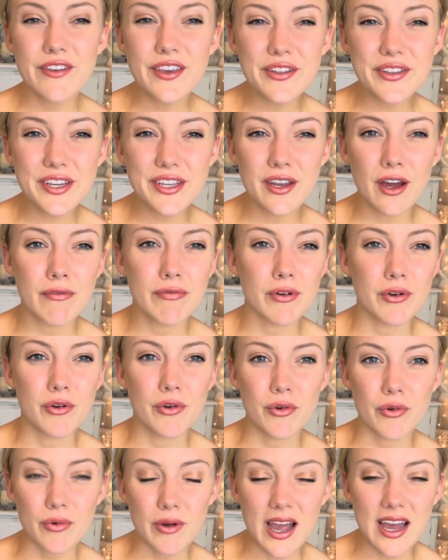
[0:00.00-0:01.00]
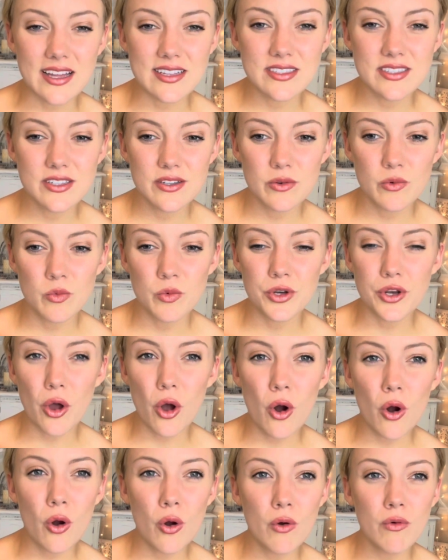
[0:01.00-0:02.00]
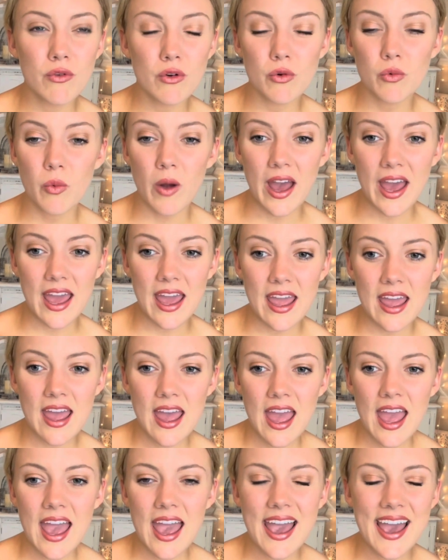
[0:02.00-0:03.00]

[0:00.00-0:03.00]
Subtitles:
feeling of regret would outweigh